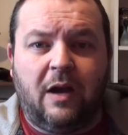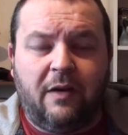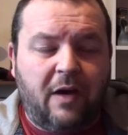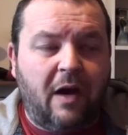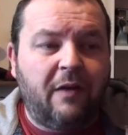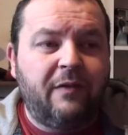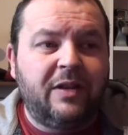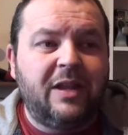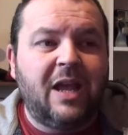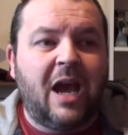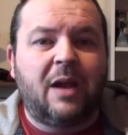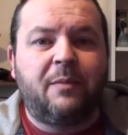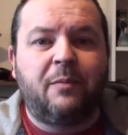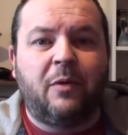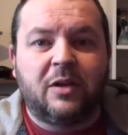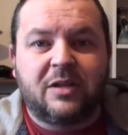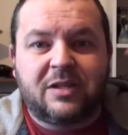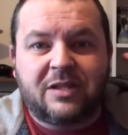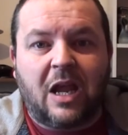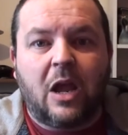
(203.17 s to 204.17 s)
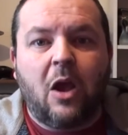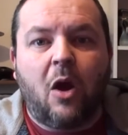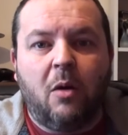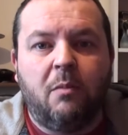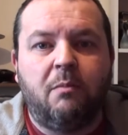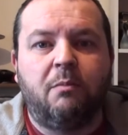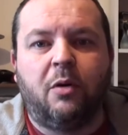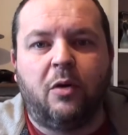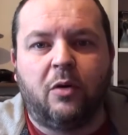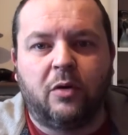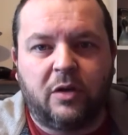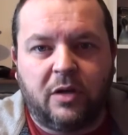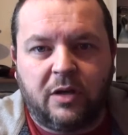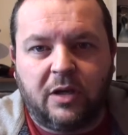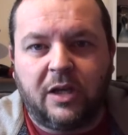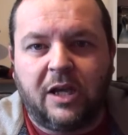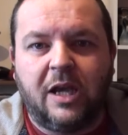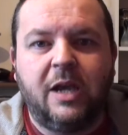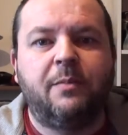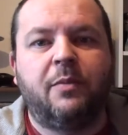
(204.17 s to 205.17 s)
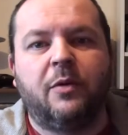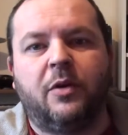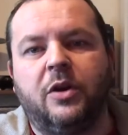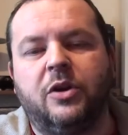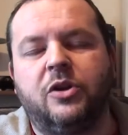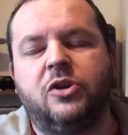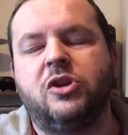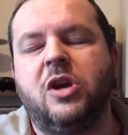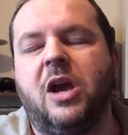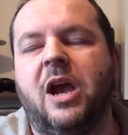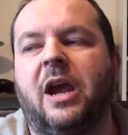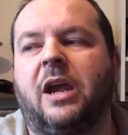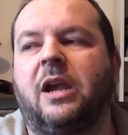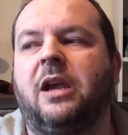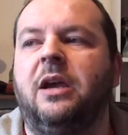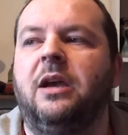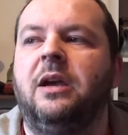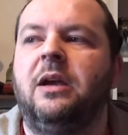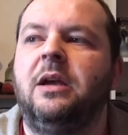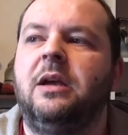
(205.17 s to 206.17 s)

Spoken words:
having the Admiral stay on board to keep her in check.